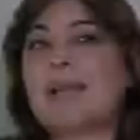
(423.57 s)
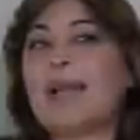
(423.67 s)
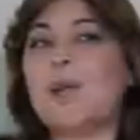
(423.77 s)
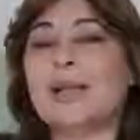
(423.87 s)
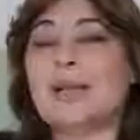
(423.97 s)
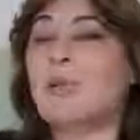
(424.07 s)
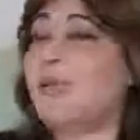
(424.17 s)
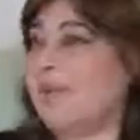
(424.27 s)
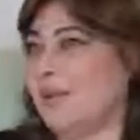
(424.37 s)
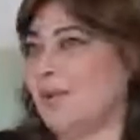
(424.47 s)
Well, the good
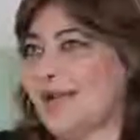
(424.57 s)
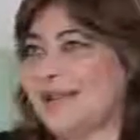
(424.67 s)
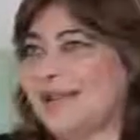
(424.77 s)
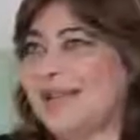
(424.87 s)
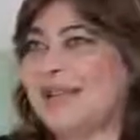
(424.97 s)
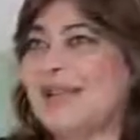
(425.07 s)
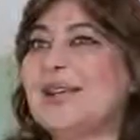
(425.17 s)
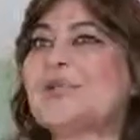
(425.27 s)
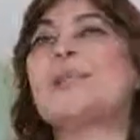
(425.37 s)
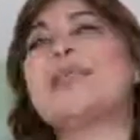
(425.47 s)
thing was,
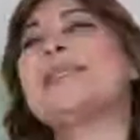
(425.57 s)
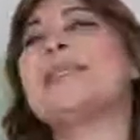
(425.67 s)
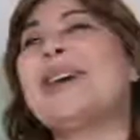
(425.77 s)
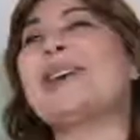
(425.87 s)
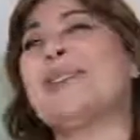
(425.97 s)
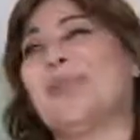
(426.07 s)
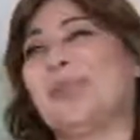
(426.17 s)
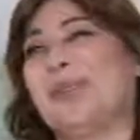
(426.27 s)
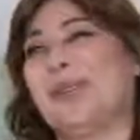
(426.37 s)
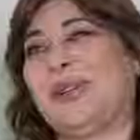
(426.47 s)
so this is shocking for
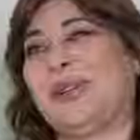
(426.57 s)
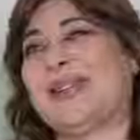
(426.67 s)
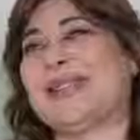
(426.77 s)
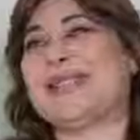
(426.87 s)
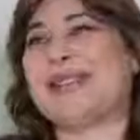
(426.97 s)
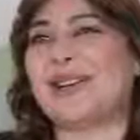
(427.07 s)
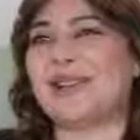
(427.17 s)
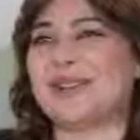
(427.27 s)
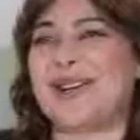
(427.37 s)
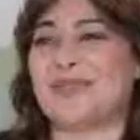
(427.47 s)
Turkey, okay? It's a
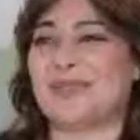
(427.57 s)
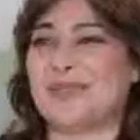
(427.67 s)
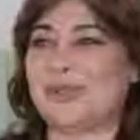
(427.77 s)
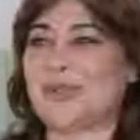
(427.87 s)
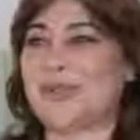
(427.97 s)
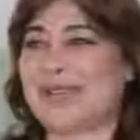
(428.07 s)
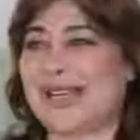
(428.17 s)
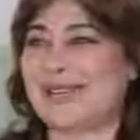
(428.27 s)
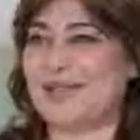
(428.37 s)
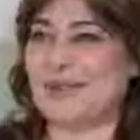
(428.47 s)
secular country. You shouldn't
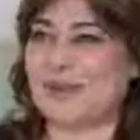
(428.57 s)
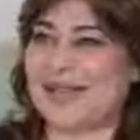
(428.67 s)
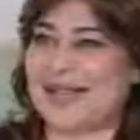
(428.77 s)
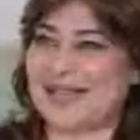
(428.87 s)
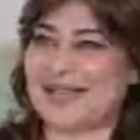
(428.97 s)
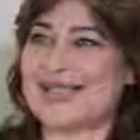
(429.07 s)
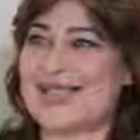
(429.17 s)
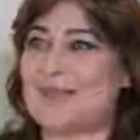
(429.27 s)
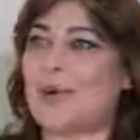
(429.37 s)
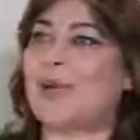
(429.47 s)
say law is against
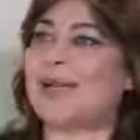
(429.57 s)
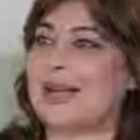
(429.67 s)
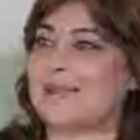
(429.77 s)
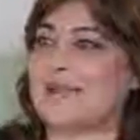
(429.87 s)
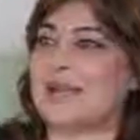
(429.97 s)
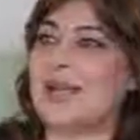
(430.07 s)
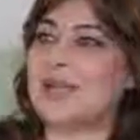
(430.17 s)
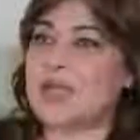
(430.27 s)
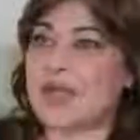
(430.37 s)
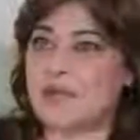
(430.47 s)
Islam, but when it comes to
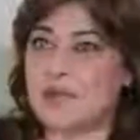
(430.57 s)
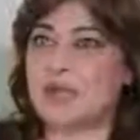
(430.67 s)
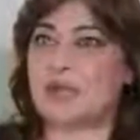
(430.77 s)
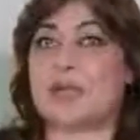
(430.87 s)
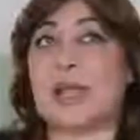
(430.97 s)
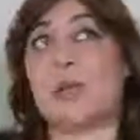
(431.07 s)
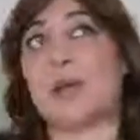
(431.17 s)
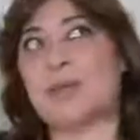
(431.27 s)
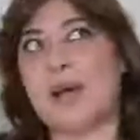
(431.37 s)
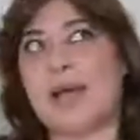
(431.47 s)
gender issues, they
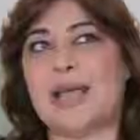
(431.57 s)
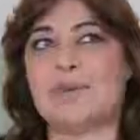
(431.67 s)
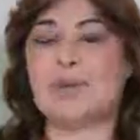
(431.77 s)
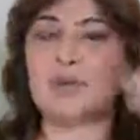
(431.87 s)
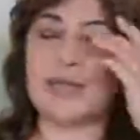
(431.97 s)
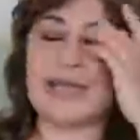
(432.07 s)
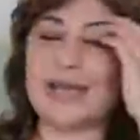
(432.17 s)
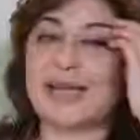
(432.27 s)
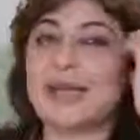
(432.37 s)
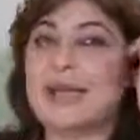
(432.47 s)
were able to
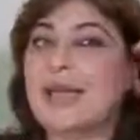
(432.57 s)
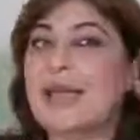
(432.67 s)
say it.